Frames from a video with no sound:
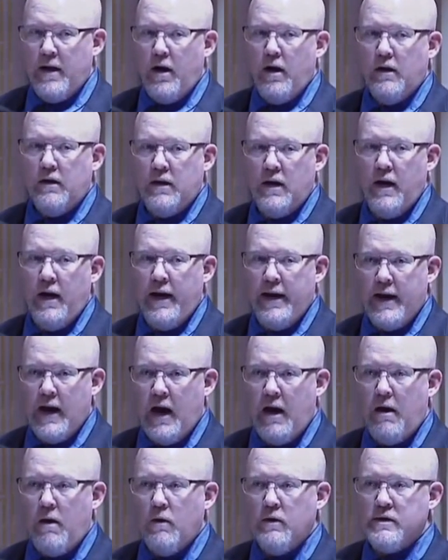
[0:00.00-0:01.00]
our, and
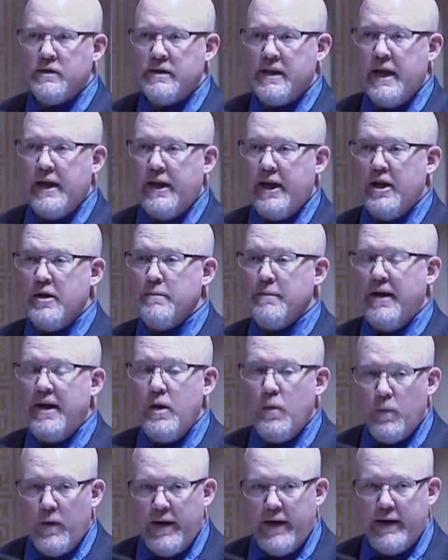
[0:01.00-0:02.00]
our state, in
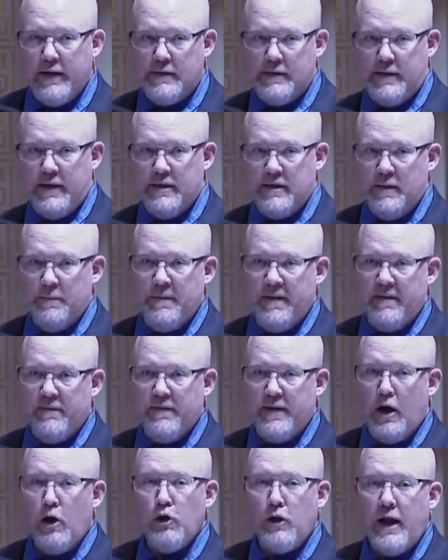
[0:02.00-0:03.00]
many ways, is a bit of
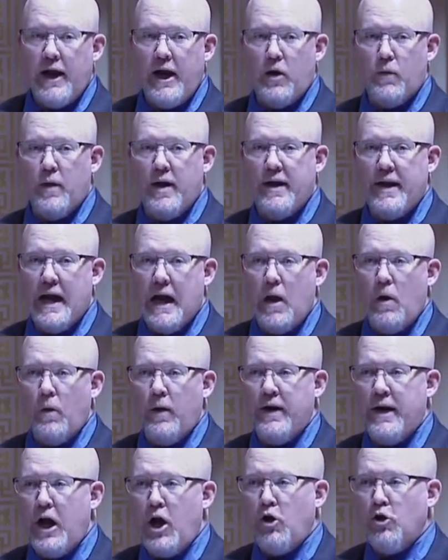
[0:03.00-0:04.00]
an outlier right now
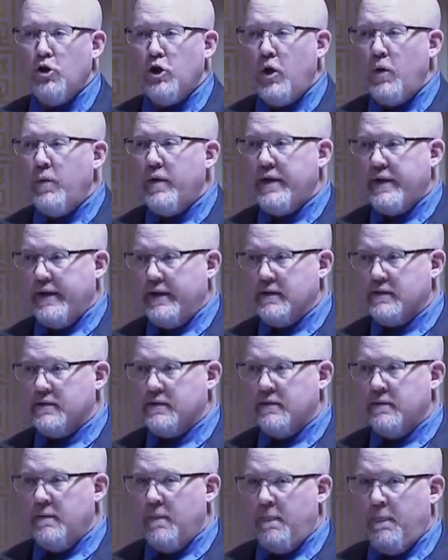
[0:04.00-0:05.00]
in how low it is,
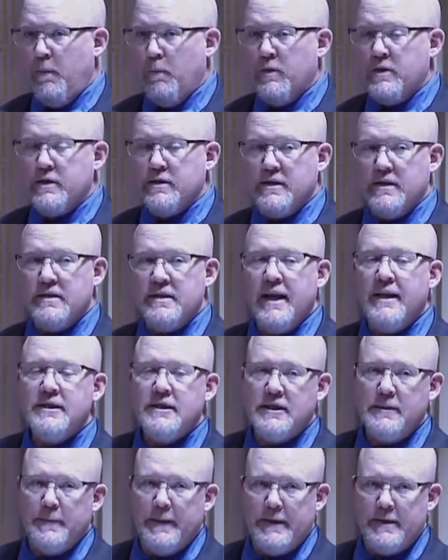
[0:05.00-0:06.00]
which is a
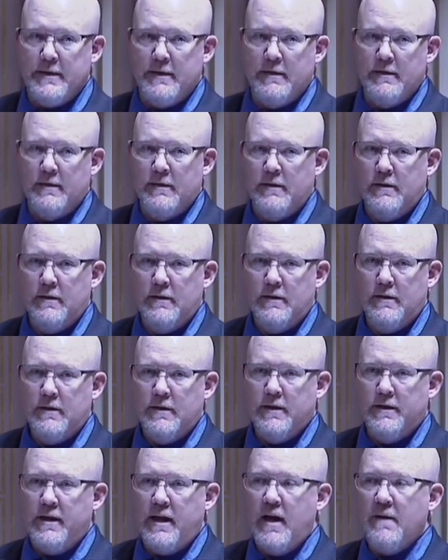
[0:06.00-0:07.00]
testament
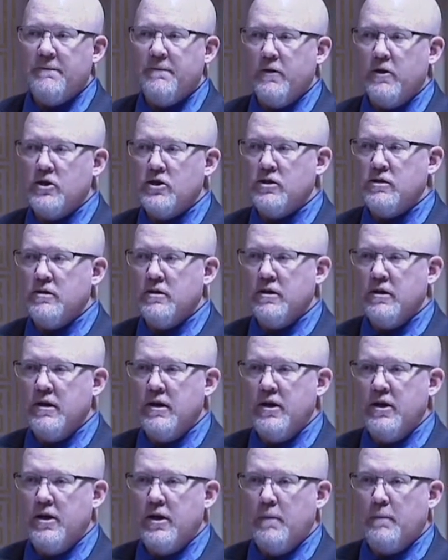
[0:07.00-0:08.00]
to the efforts
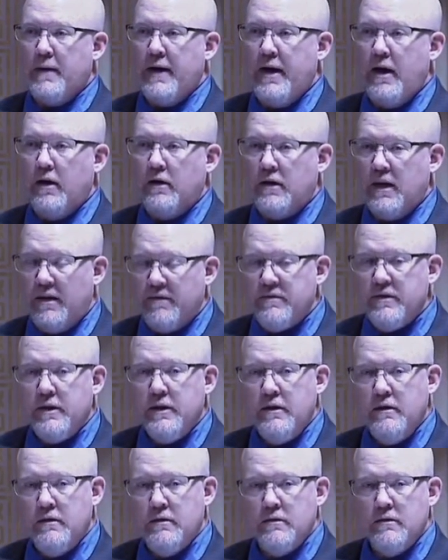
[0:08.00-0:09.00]
by our
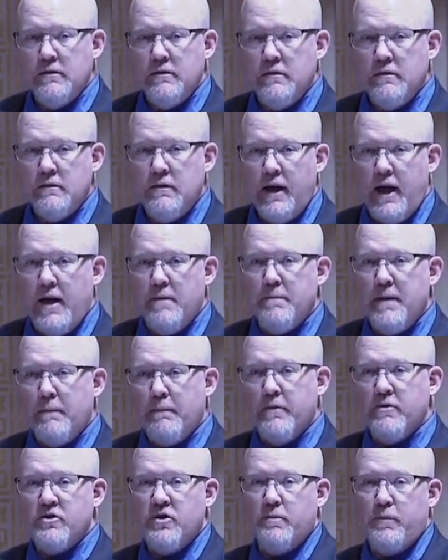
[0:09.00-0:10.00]
governor and
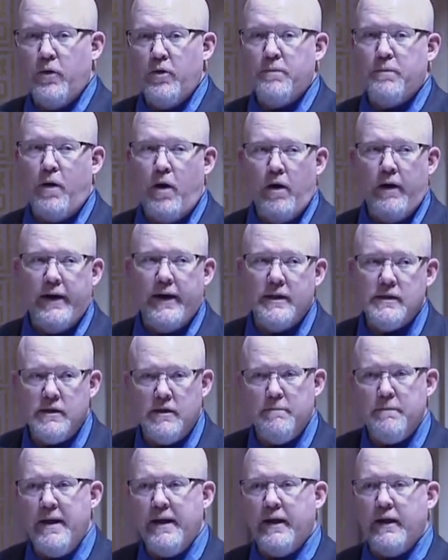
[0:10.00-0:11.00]
members of both parties
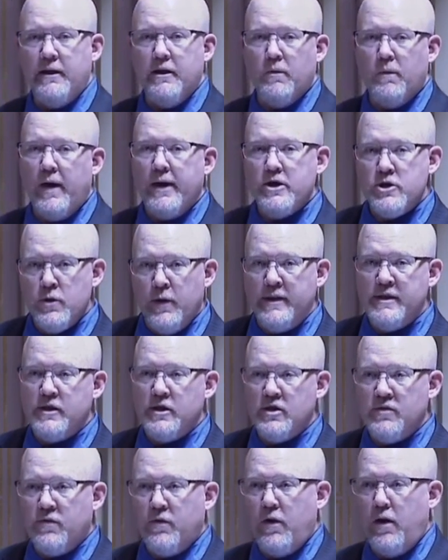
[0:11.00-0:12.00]
in making the right
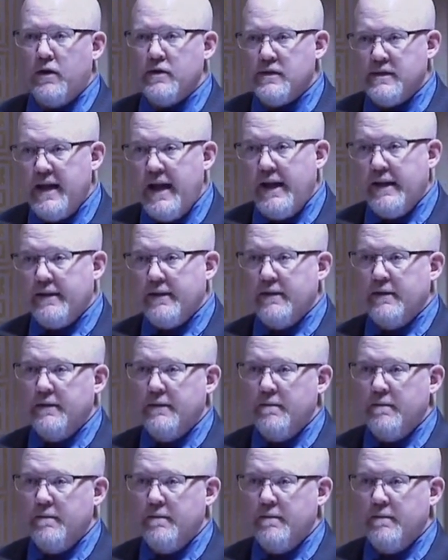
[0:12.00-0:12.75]
choices for our state.